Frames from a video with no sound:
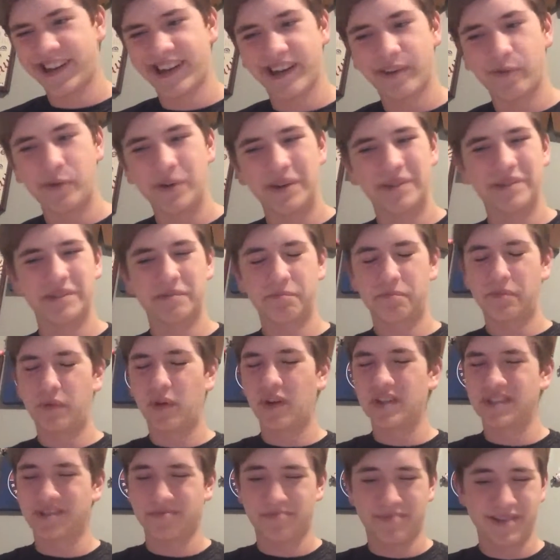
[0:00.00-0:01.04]
I would not
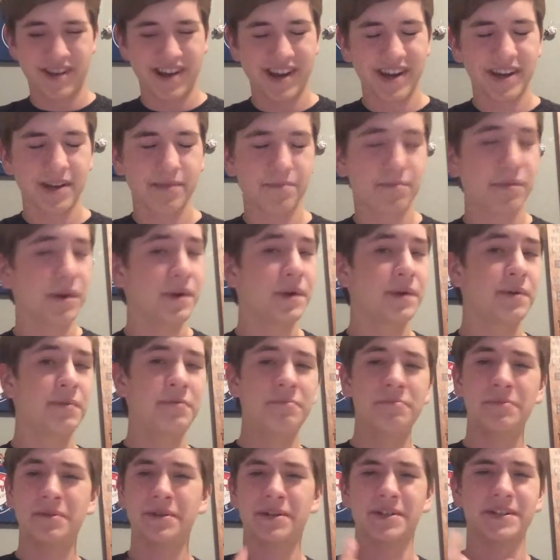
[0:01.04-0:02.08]
press the panic
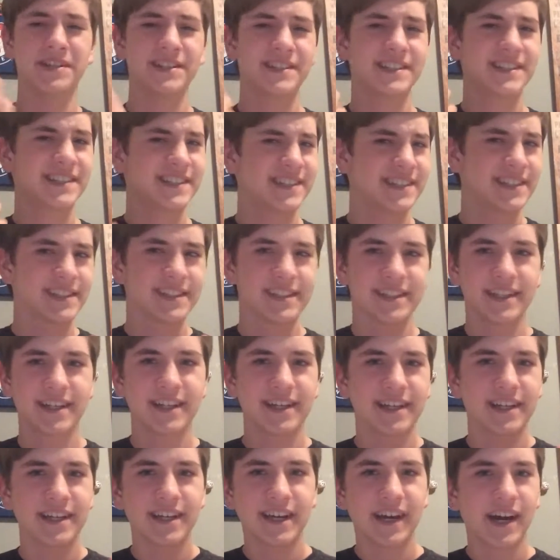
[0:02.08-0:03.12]
button, but
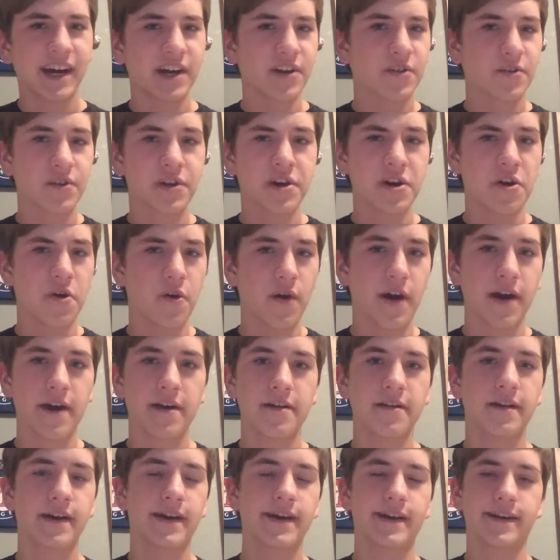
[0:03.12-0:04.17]
I don't know. I
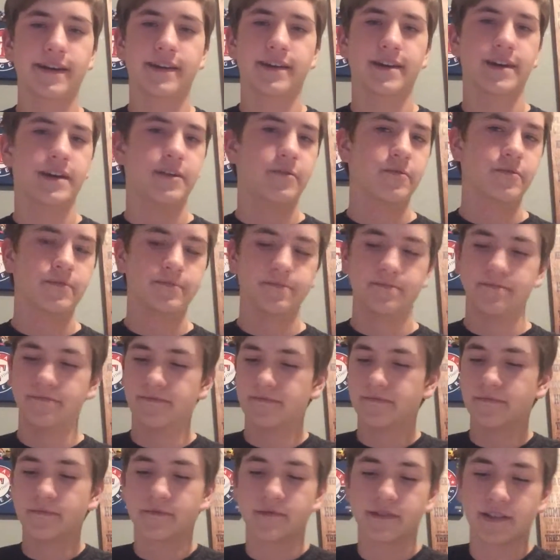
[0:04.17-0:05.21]
don't. I don't.
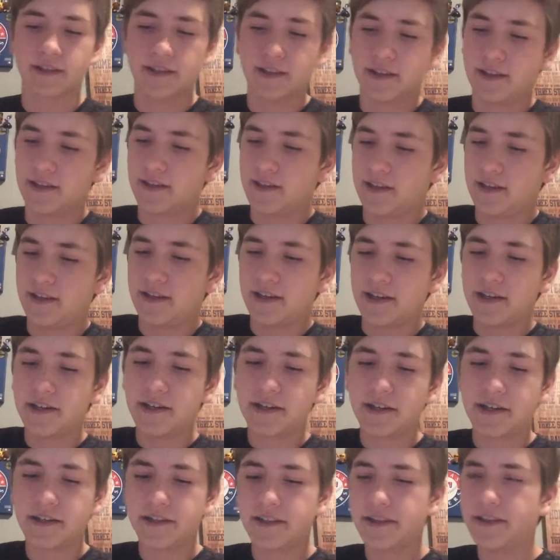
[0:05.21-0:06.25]

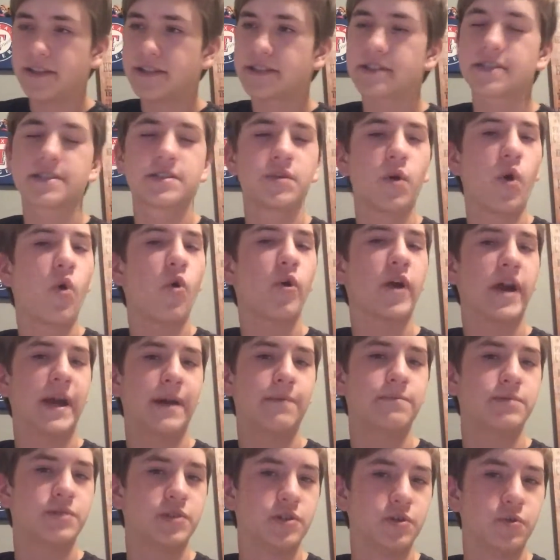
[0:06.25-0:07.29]
It's still a
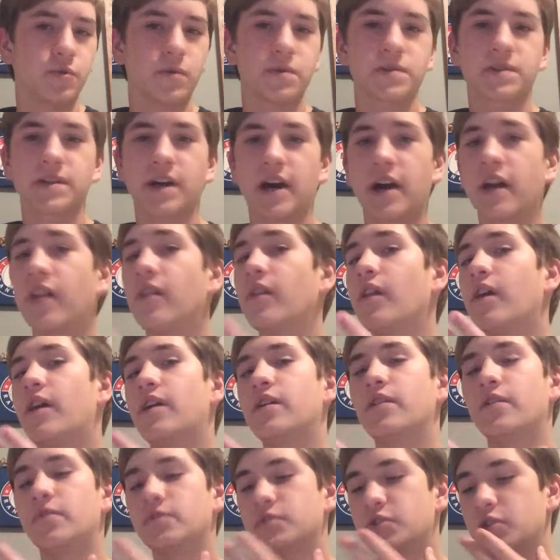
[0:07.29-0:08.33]
game two. There's not a
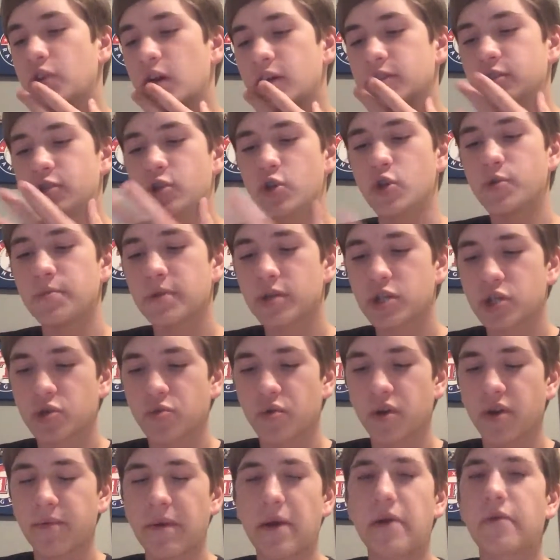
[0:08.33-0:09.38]
lot. There's not too much to
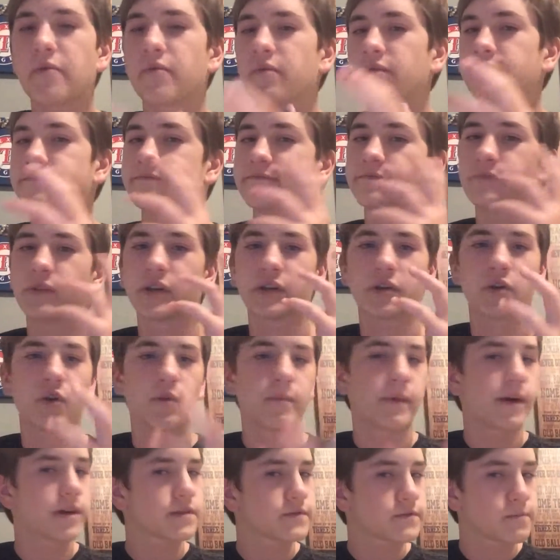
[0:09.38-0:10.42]
worry about. We can all
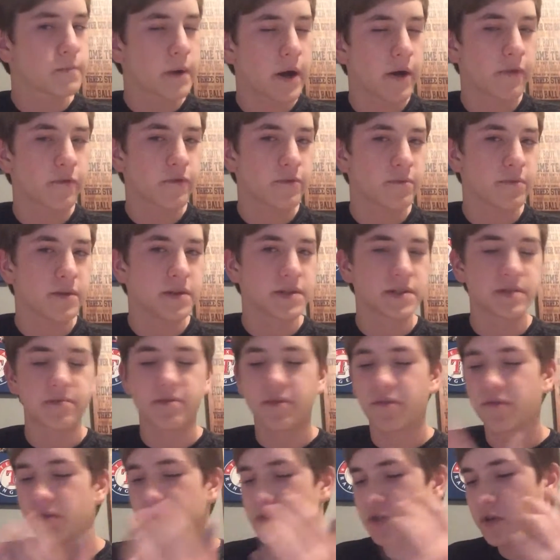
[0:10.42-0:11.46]
bounce back from this.
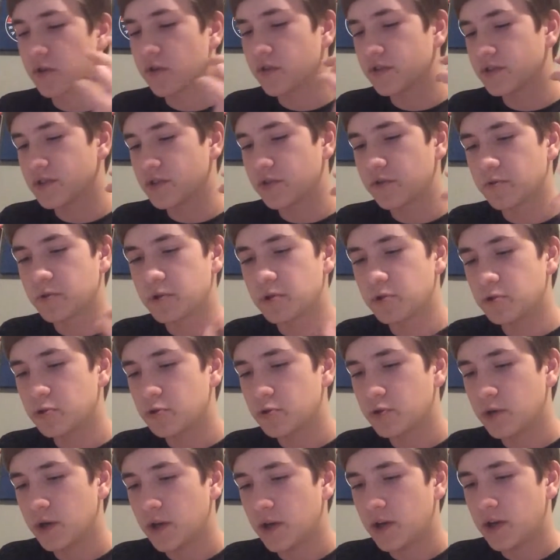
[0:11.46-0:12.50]
Even if you start at zero
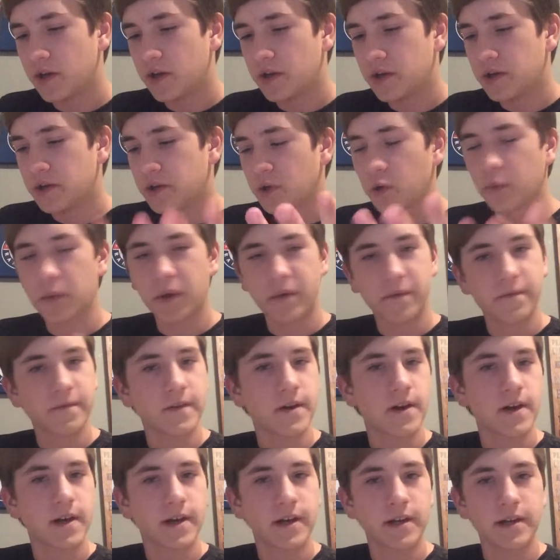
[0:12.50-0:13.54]
two, you'll be
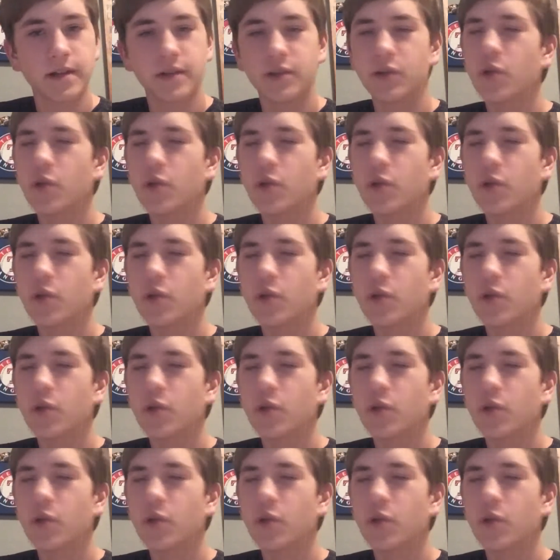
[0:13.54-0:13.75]
fine.